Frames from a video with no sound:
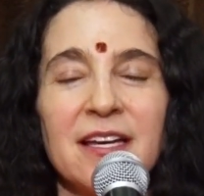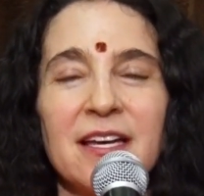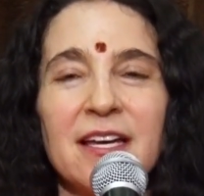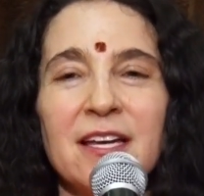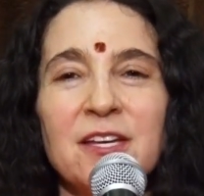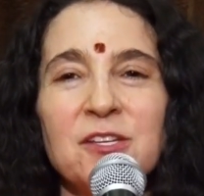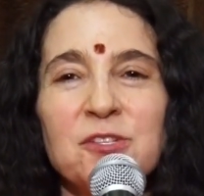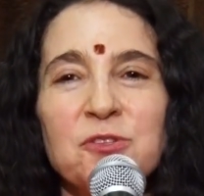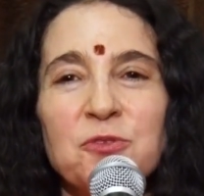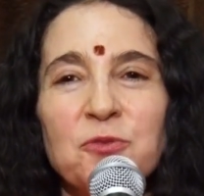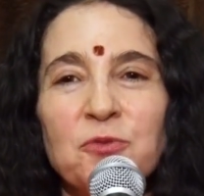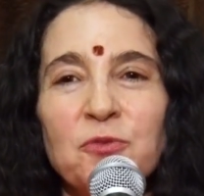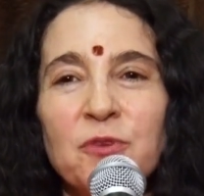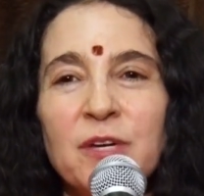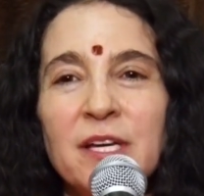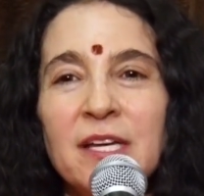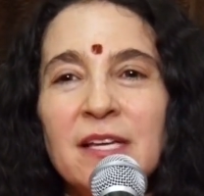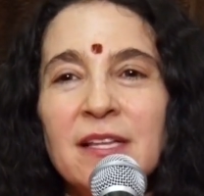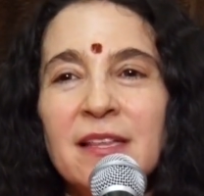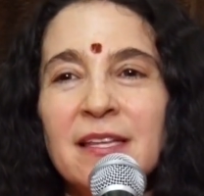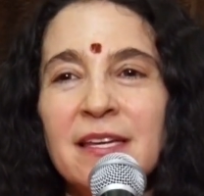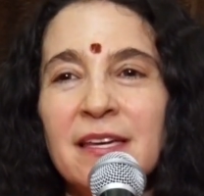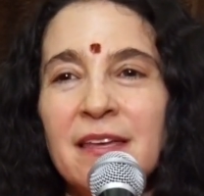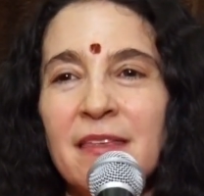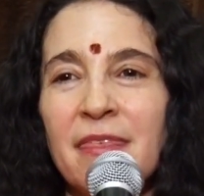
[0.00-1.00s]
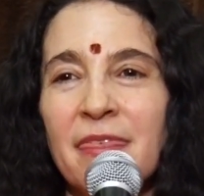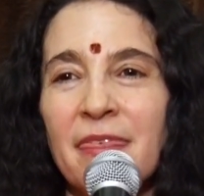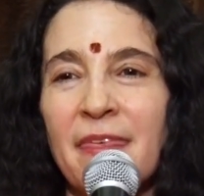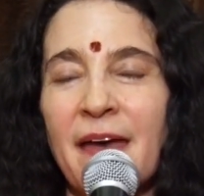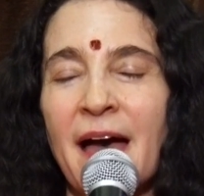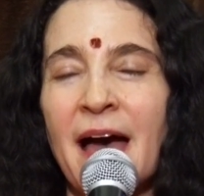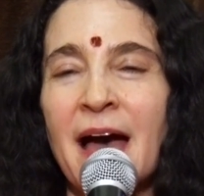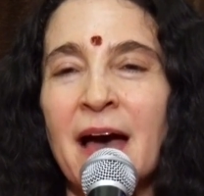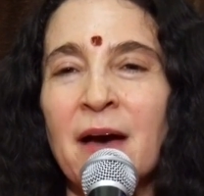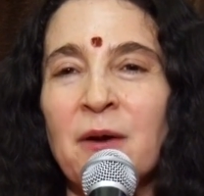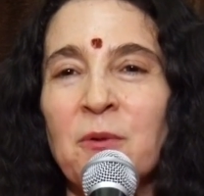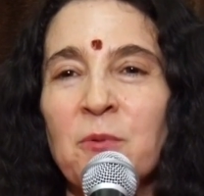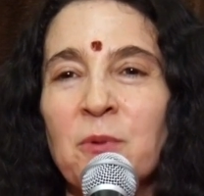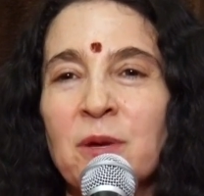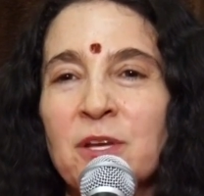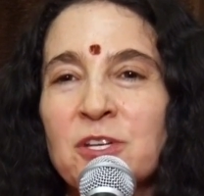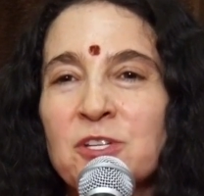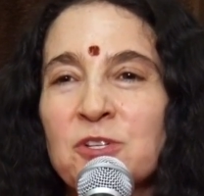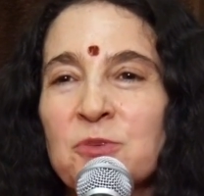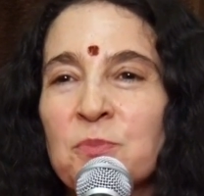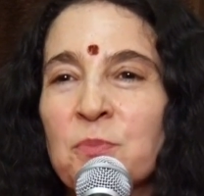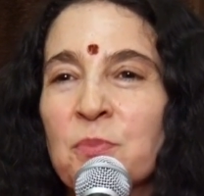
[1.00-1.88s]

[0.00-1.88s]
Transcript: is really that which